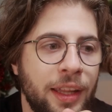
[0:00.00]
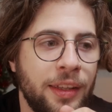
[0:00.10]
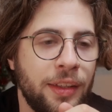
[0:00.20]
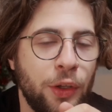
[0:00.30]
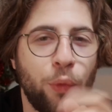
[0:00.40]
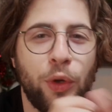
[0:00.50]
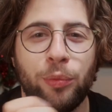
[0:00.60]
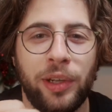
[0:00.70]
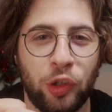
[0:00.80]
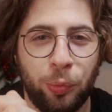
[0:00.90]
And one
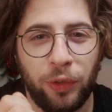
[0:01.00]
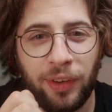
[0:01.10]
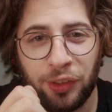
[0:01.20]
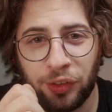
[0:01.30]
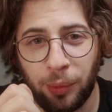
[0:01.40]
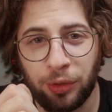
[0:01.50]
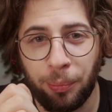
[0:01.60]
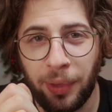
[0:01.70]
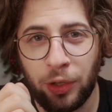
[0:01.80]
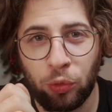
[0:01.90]
of my supervisors comes
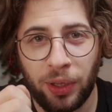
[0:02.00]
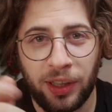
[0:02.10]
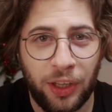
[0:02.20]
from management,